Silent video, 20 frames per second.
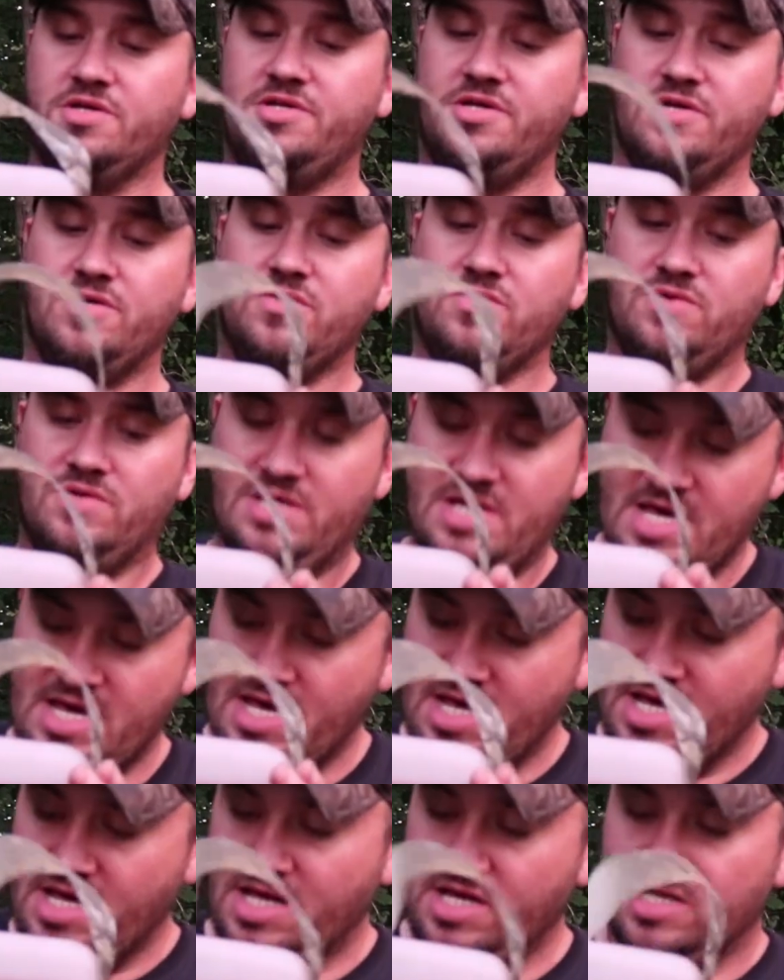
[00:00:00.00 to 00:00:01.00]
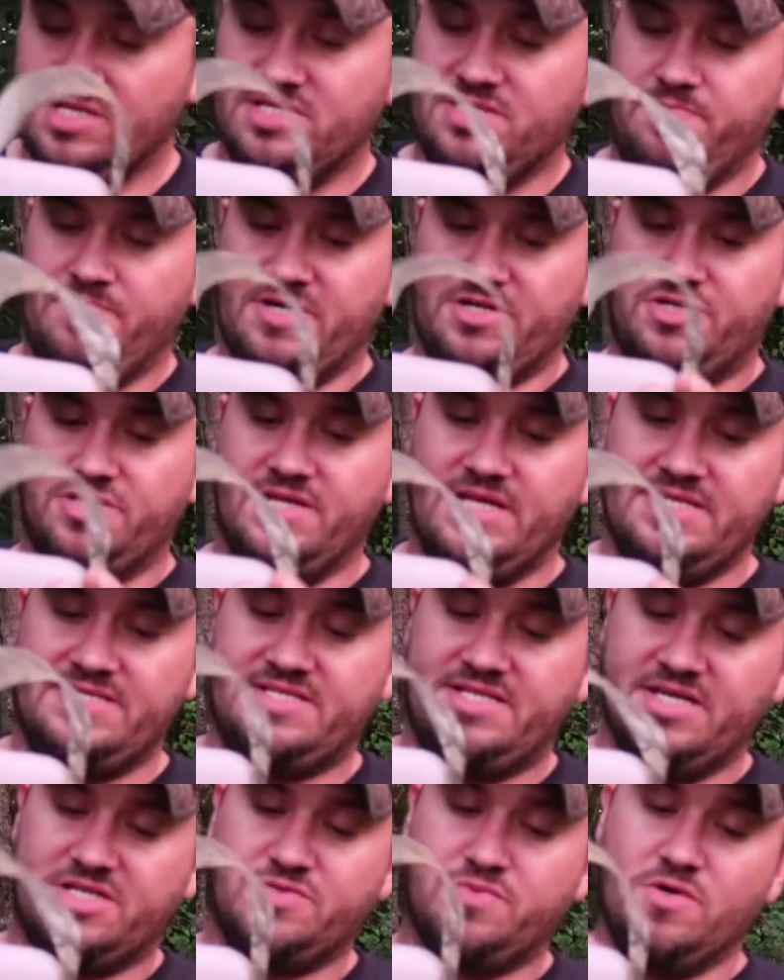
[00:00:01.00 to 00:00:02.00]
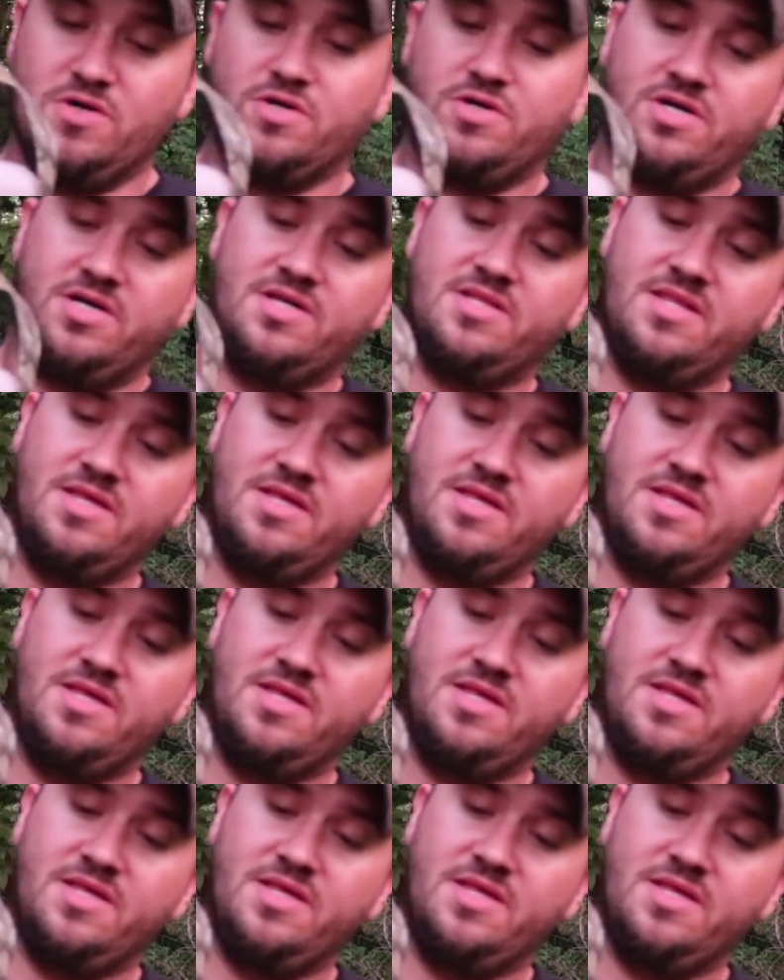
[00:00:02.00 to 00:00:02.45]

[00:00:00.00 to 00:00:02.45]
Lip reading: do is make sure that sticks real good,